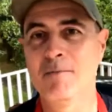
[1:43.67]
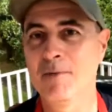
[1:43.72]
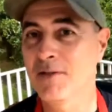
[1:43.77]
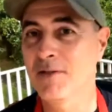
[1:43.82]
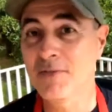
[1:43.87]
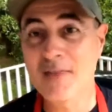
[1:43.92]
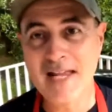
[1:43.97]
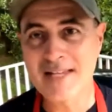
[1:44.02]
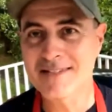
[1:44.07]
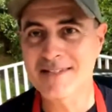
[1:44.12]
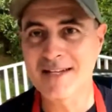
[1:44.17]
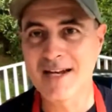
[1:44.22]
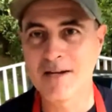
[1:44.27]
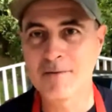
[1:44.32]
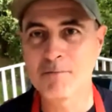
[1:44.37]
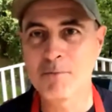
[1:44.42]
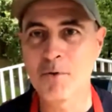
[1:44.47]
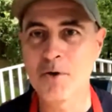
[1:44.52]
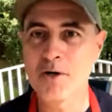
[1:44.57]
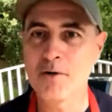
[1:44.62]
but that's not
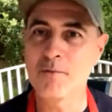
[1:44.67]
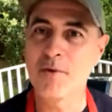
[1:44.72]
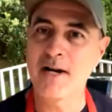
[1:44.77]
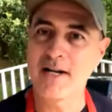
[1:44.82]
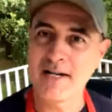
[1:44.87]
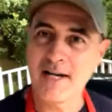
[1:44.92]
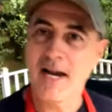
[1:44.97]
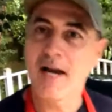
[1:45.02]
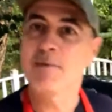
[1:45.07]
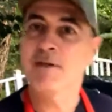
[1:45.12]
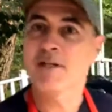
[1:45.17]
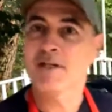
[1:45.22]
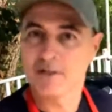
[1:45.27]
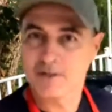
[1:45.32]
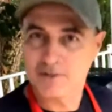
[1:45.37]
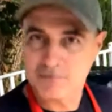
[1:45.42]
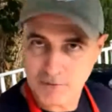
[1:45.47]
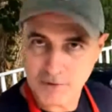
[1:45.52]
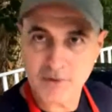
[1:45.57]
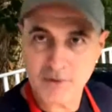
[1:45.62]
important right now
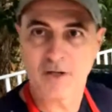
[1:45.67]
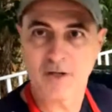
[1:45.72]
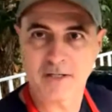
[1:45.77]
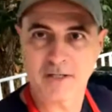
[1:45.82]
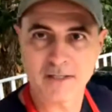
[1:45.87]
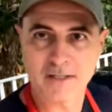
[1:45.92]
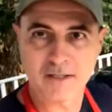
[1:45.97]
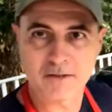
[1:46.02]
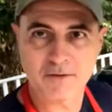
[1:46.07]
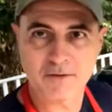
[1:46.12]
because we're cooking the